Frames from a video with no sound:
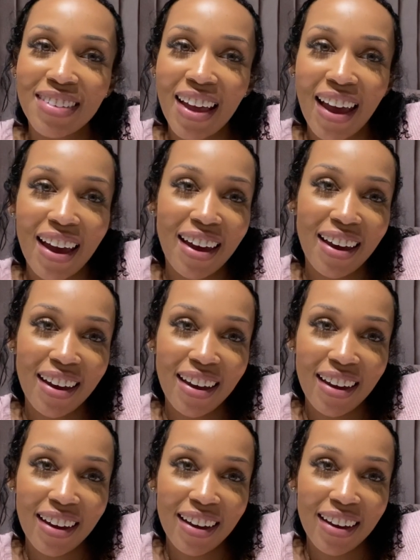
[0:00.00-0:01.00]

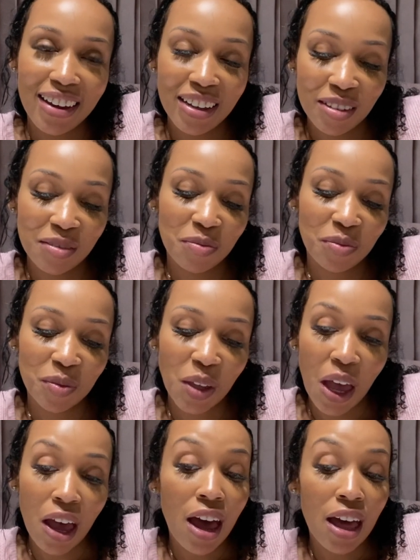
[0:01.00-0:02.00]
Hey,
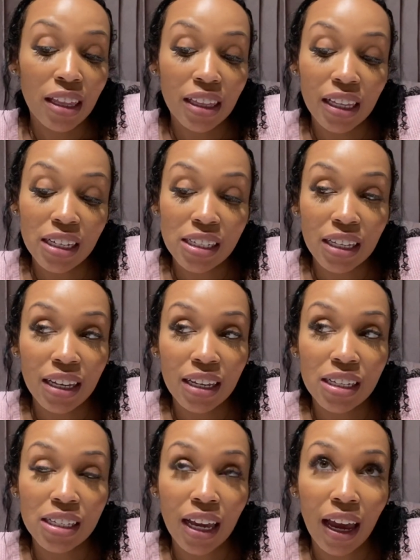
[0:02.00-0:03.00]
this
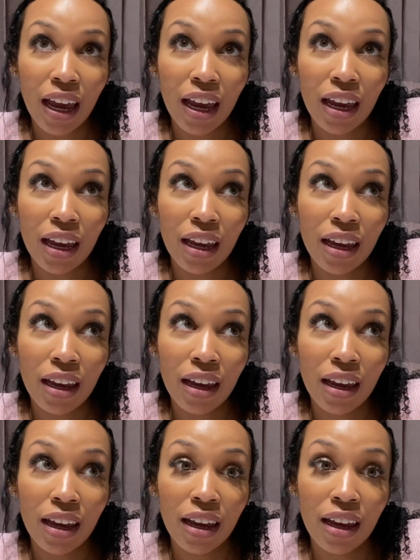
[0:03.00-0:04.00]
is a
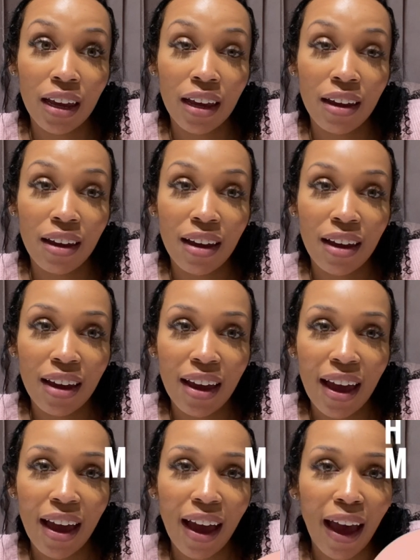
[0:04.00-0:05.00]

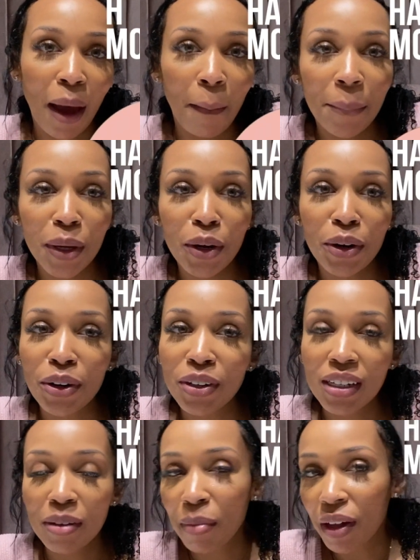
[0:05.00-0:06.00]
happy
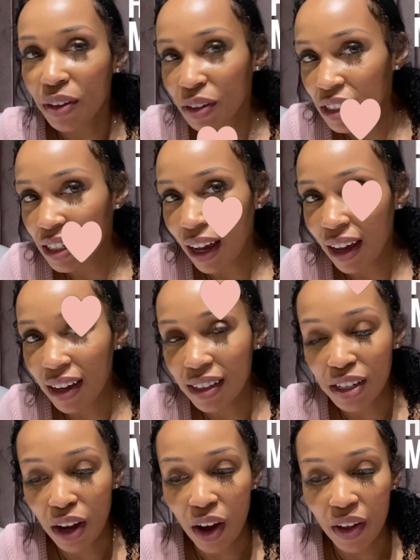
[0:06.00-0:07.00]
early Mother's Day
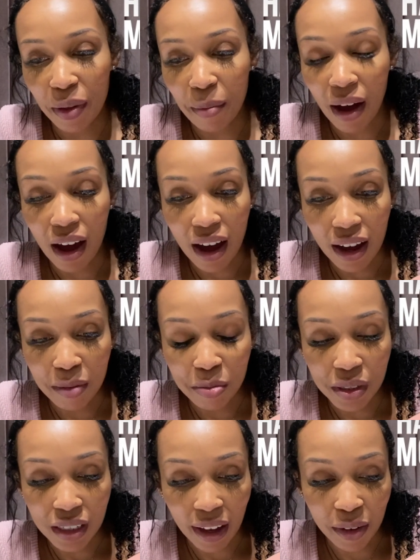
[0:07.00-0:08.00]
to all the
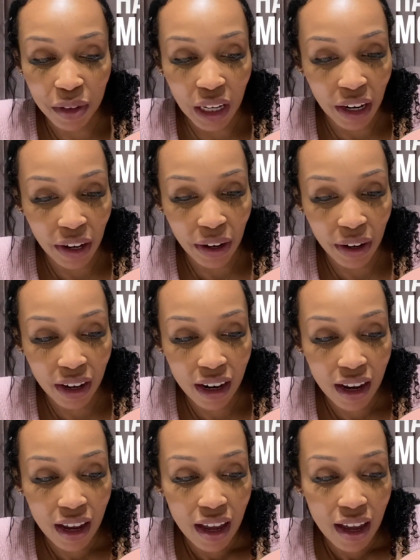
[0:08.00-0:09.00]
moms out there.
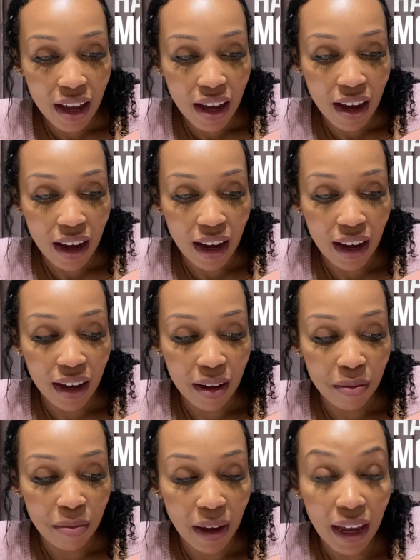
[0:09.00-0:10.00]

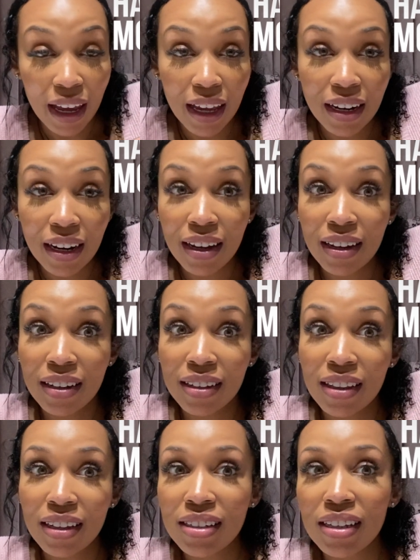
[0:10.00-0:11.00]
And
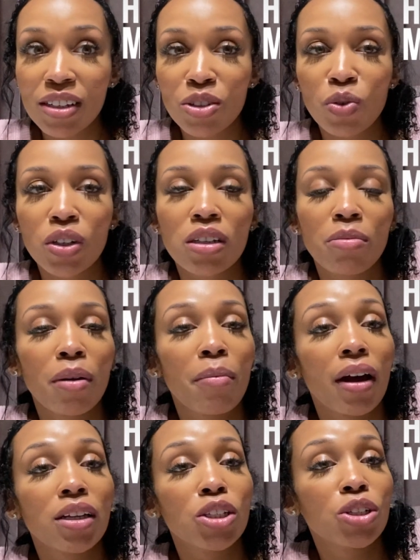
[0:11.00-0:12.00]
this is going to be
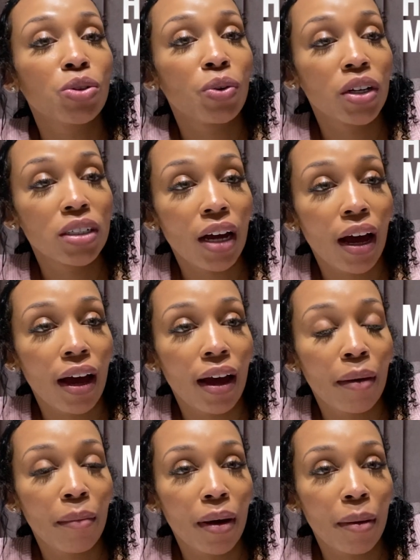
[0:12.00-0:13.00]
my story
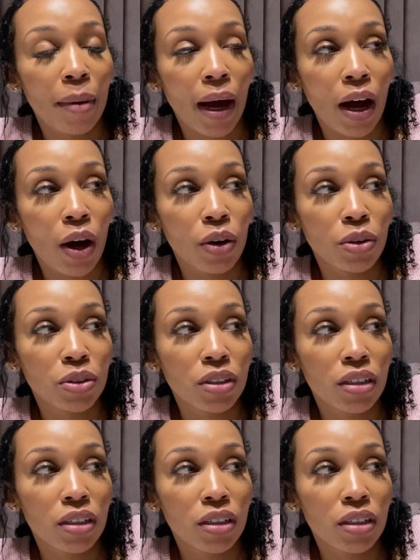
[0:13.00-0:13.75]
time about